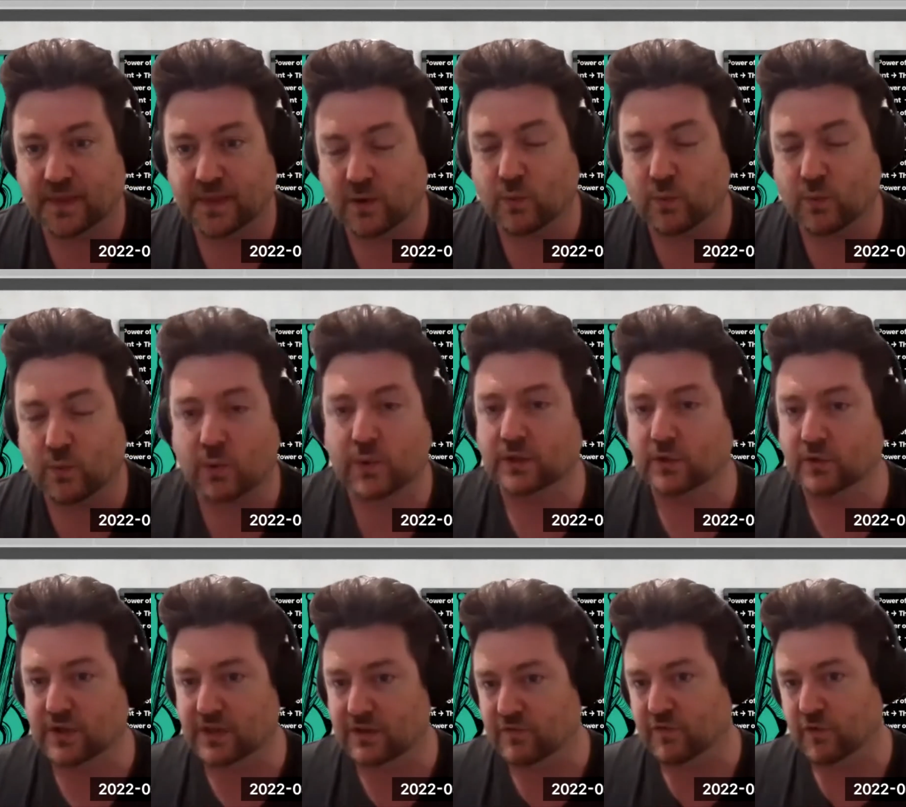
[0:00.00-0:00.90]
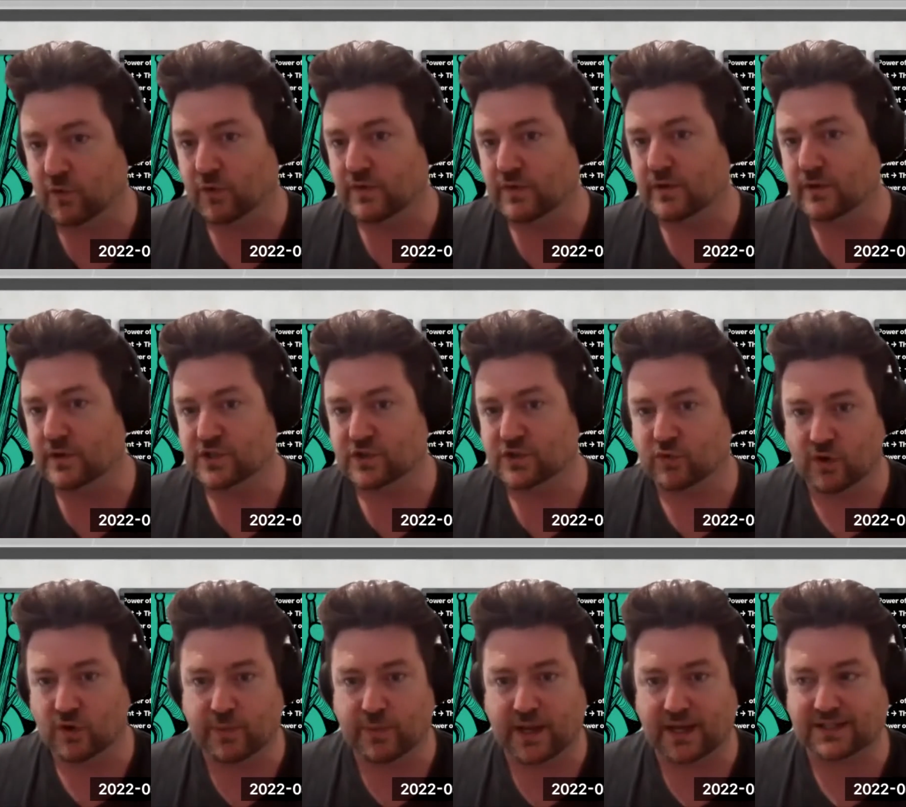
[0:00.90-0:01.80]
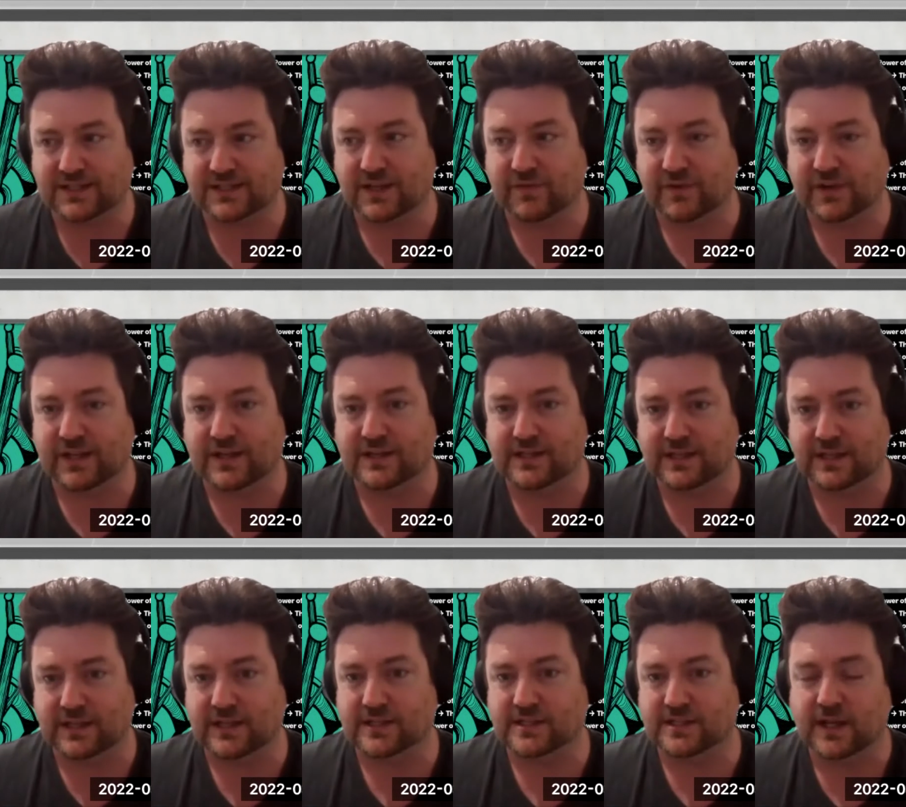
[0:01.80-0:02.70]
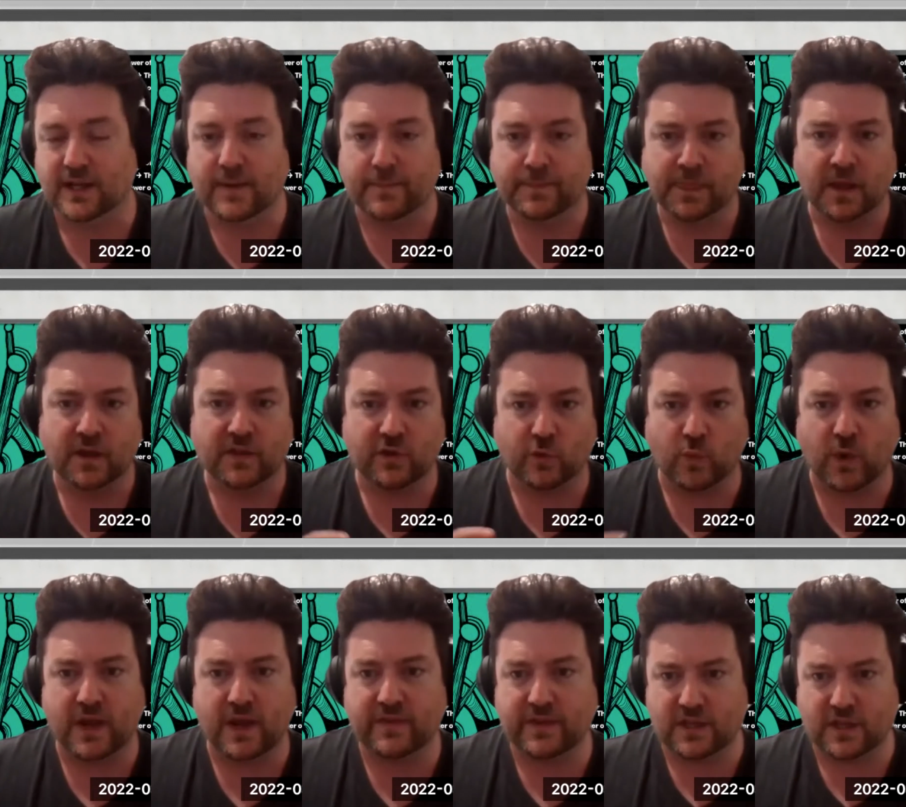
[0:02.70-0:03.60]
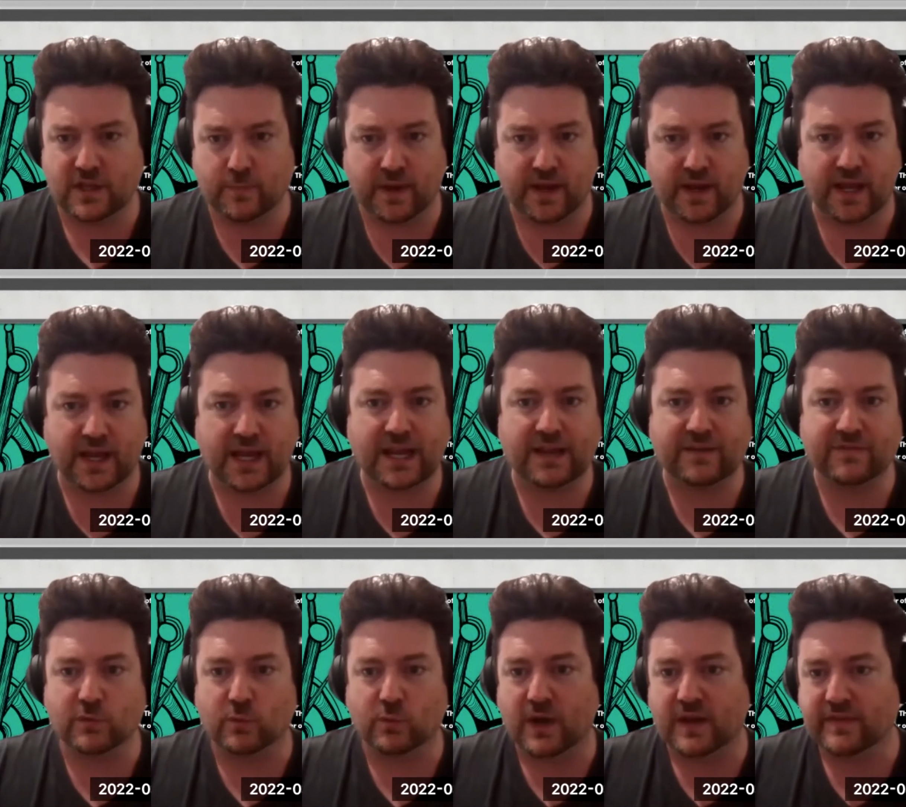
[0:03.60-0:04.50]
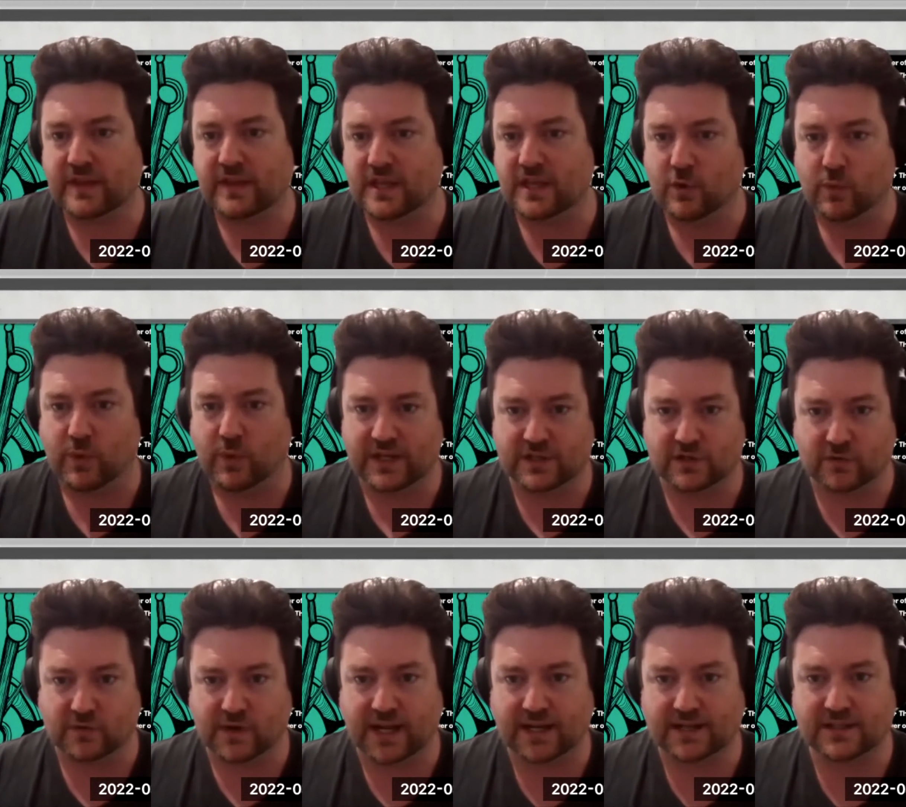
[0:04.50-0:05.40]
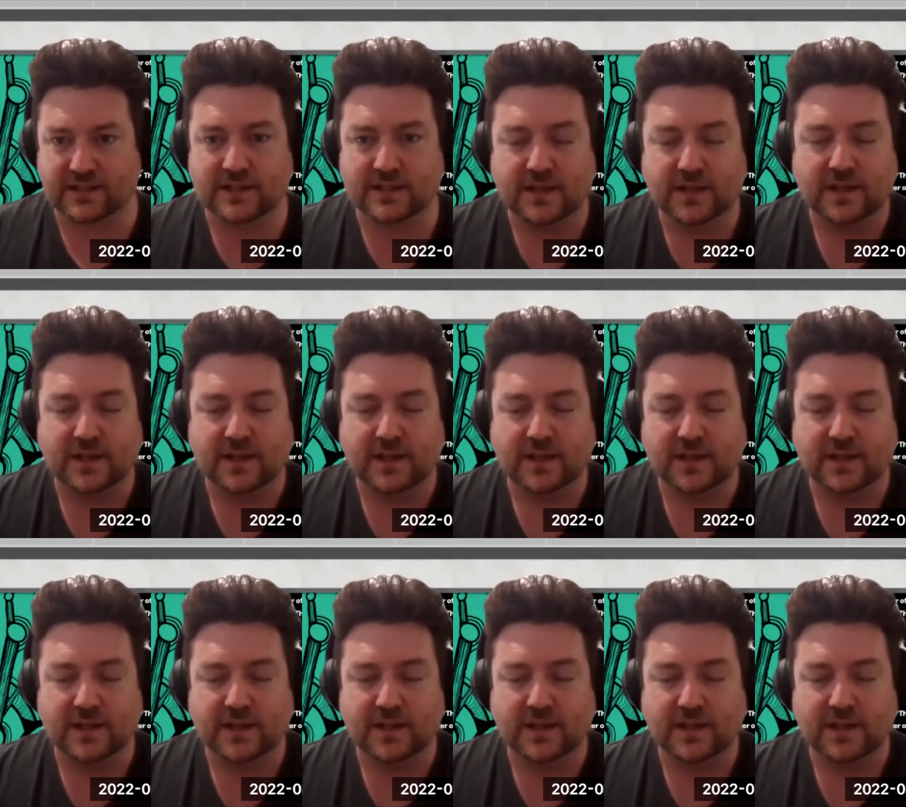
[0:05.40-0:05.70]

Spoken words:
Now, what we're looking for in those group activities is the way that you behave, the way that you interact